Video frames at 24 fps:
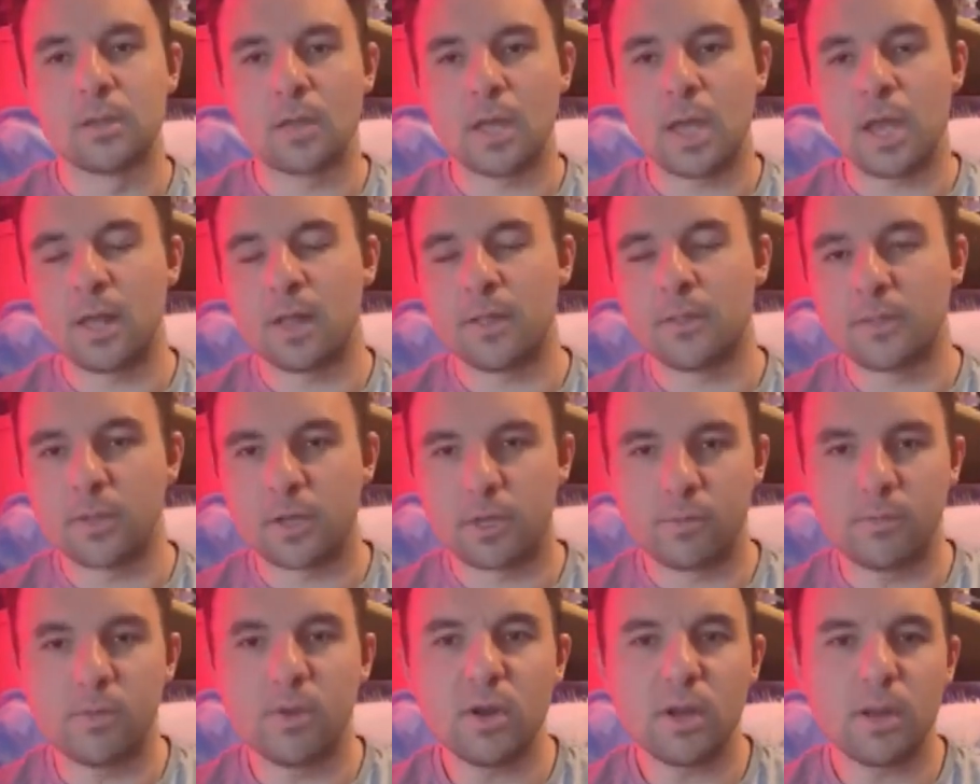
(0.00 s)
And the
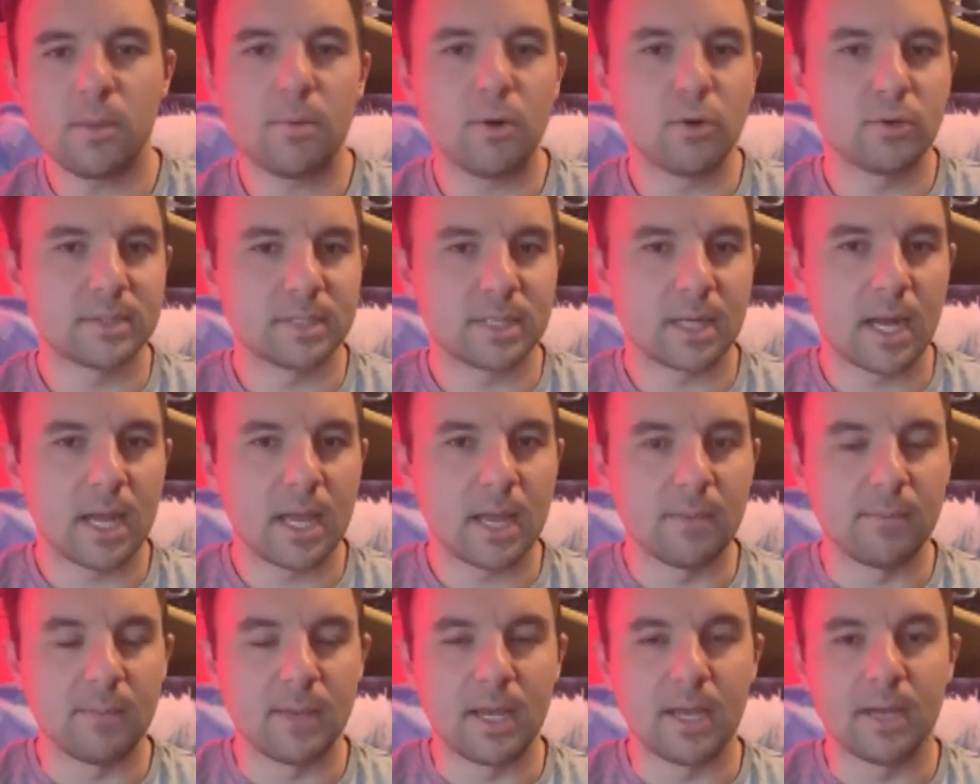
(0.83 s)
community post that I
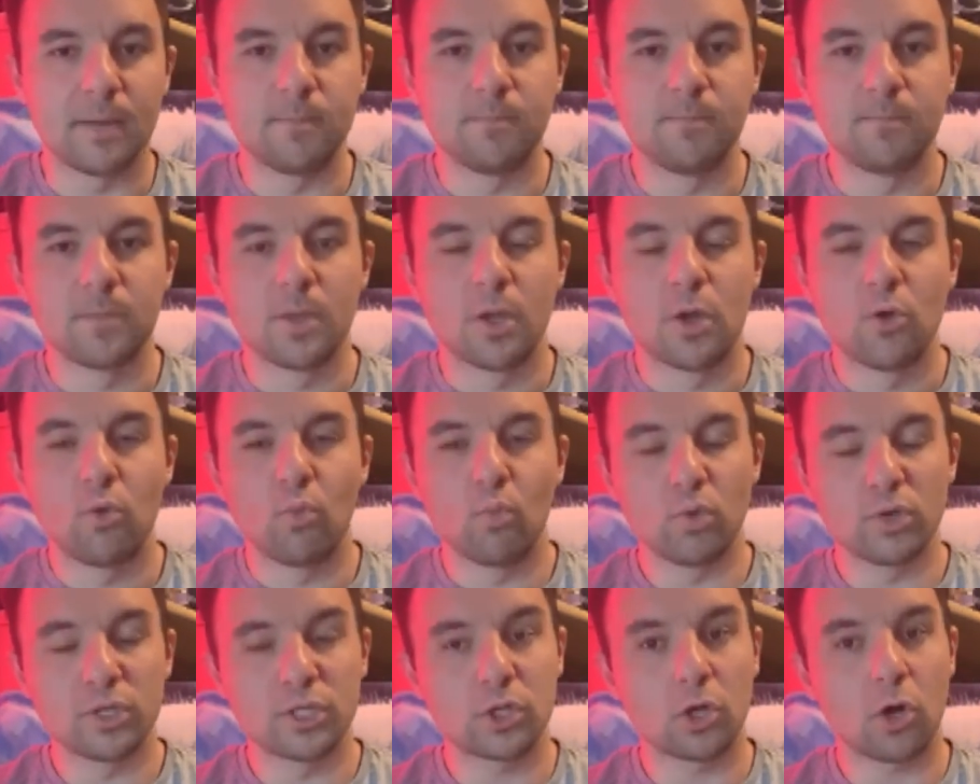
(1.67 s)
had made
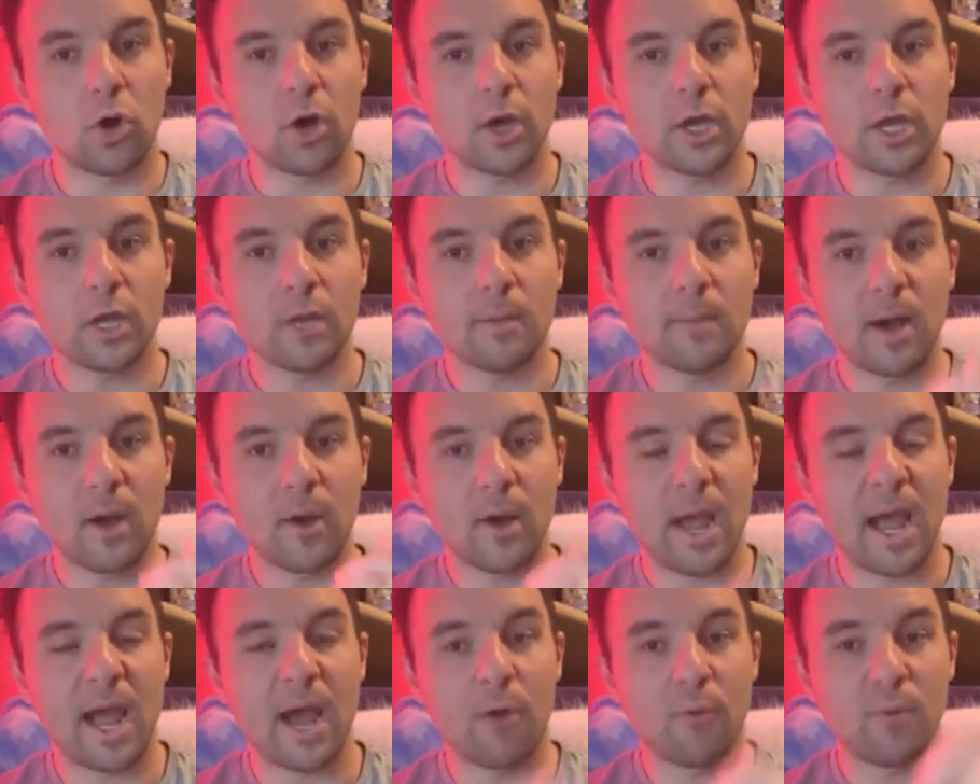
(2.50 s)
was talking
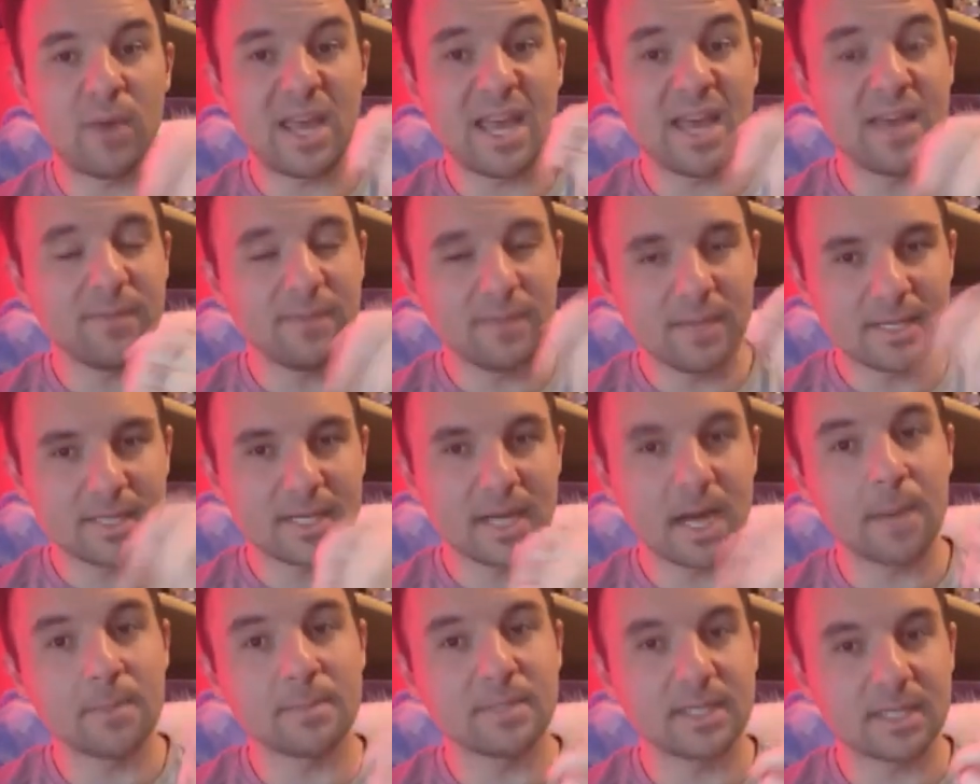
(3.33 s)
about how in the
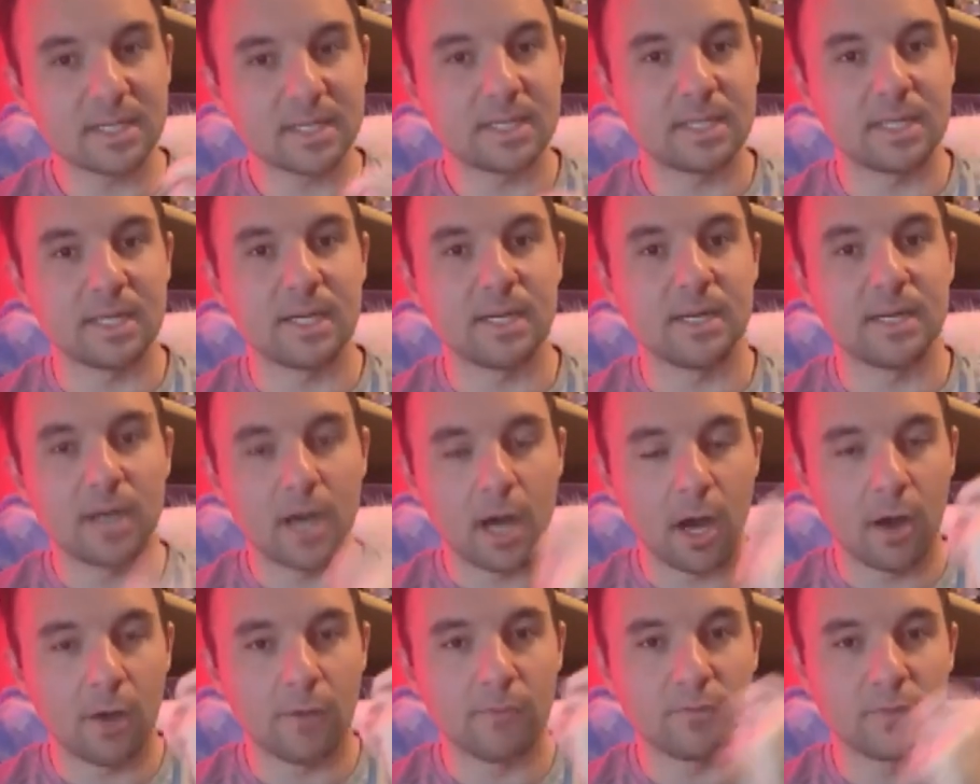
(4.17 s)
top 16
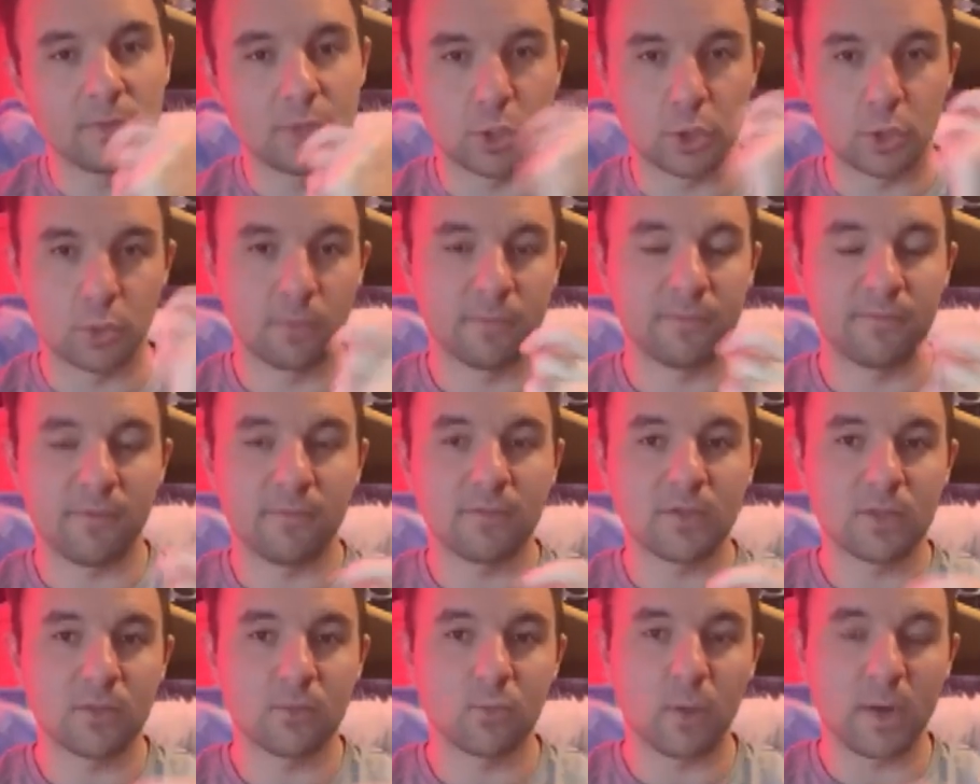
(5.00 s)
of the
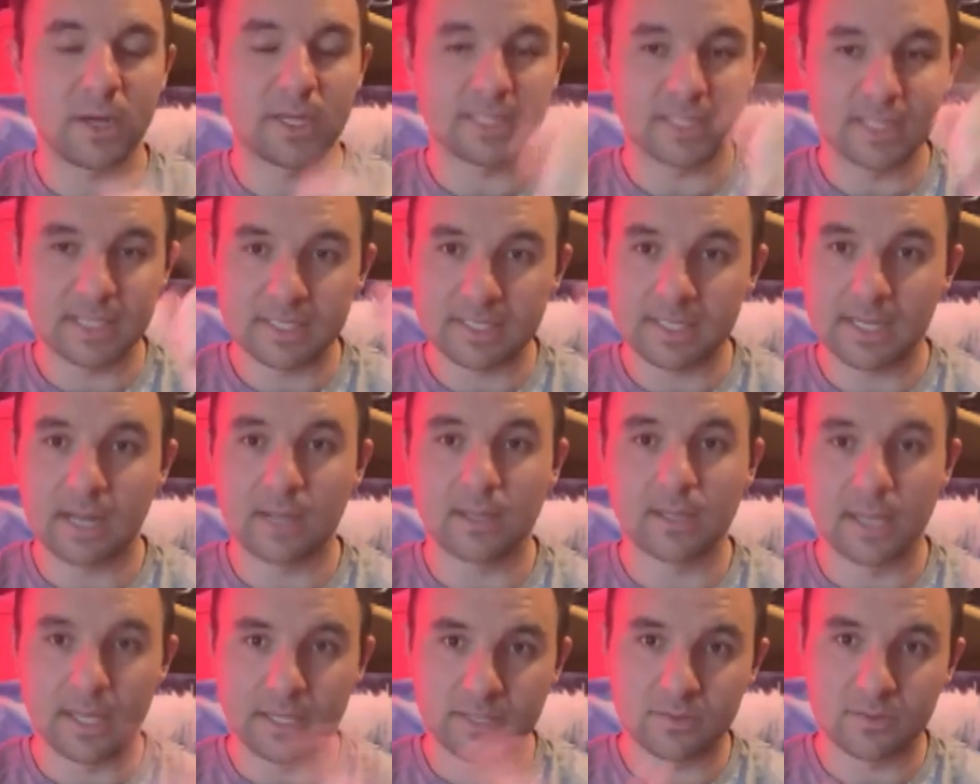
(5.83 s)
250th YCS in
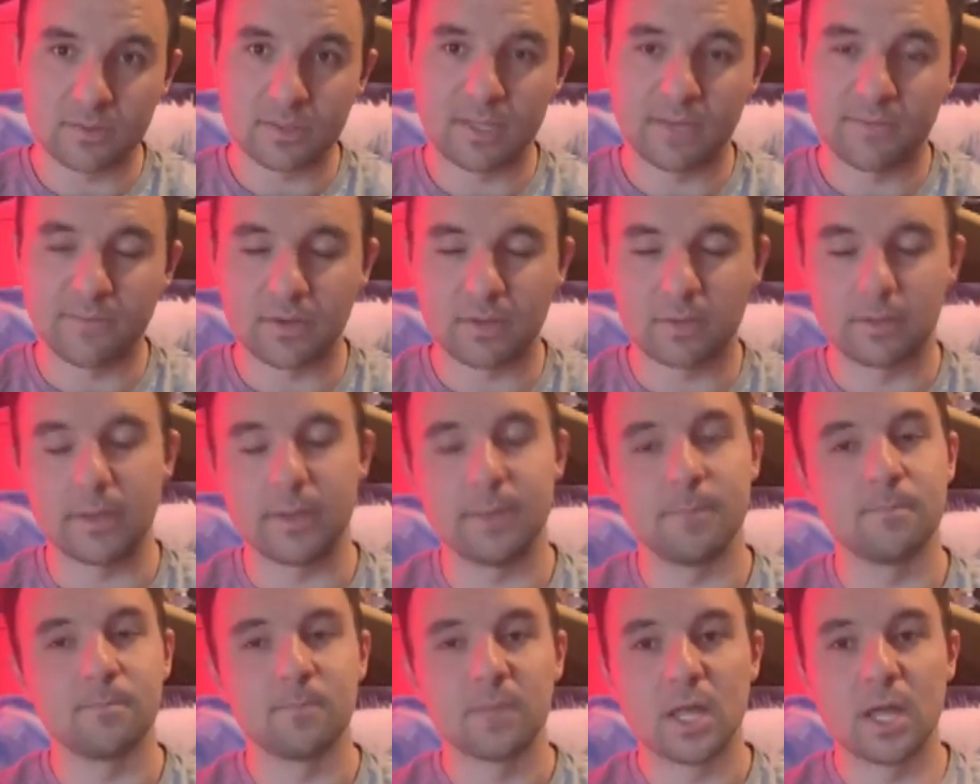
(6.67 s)
LA
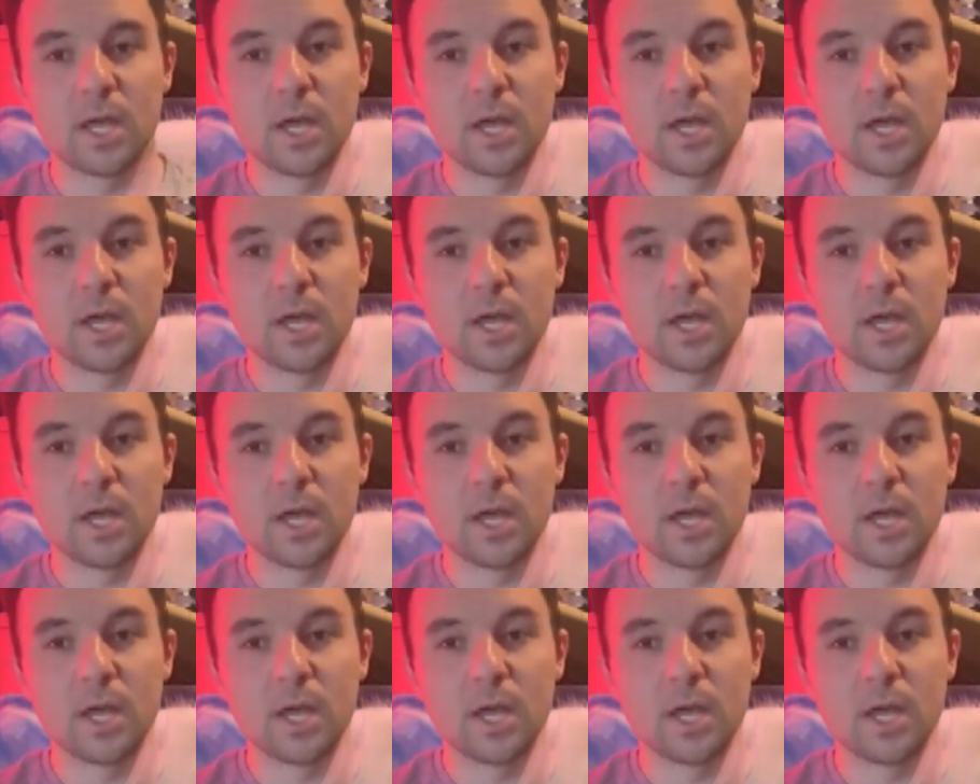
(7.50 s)
specifically,